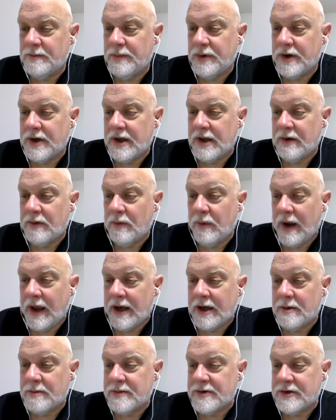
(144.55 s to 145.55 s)
putting in
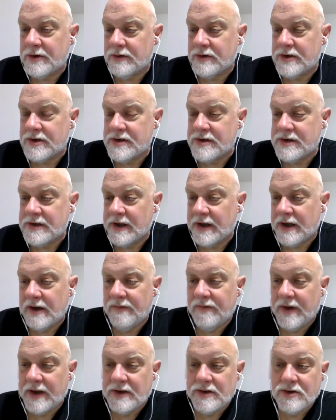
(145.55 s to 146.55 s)
random searches like
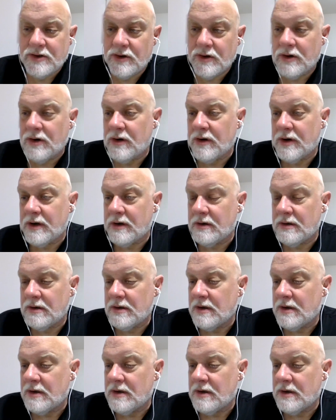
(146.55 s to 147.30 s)
adventure and